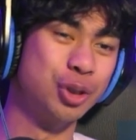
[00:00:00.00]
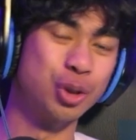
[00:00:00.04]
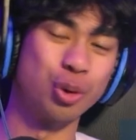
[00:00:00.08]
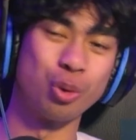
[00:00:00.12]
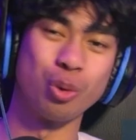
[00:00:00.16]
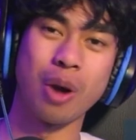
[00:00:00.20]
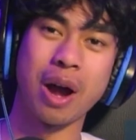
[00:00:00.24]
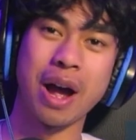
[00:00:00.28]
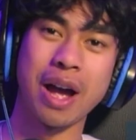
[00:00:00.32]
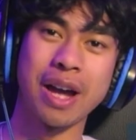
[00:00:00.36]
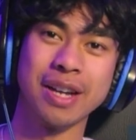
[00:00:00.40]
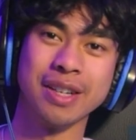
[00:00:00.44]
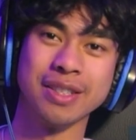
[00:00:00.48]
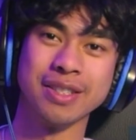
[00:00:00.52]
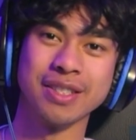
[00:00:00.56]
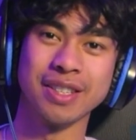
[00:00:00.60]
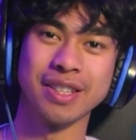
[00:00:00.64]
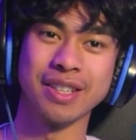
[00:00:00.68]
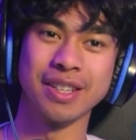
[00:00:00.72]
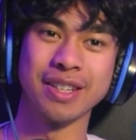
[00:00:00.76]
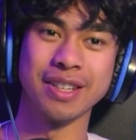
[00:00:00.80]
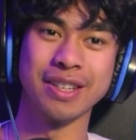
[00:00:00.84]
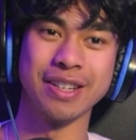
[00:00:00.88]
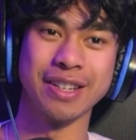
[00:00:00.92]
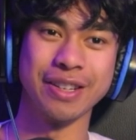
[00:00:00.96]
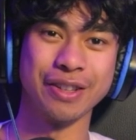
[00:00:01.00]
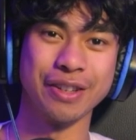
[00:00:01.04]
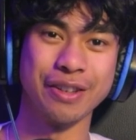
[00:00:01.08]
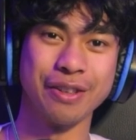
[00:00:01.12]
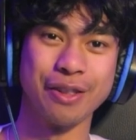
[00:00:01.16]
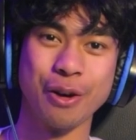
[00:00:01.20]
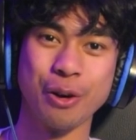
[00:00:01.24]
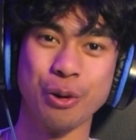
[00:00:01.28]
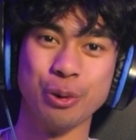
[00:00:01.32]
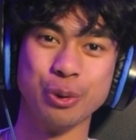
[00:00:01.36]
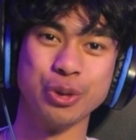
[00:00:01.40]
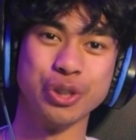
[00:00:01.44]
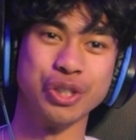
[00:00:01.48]
Jiraiya sinking into the
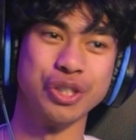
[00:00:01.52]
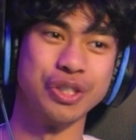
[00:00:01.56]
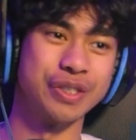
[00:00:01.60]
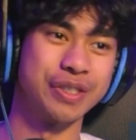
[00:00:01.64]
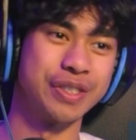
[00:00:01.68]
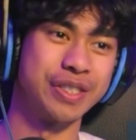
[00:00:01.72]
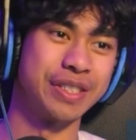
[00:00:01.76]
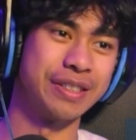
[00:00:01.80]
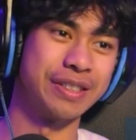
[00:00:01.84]
ocean.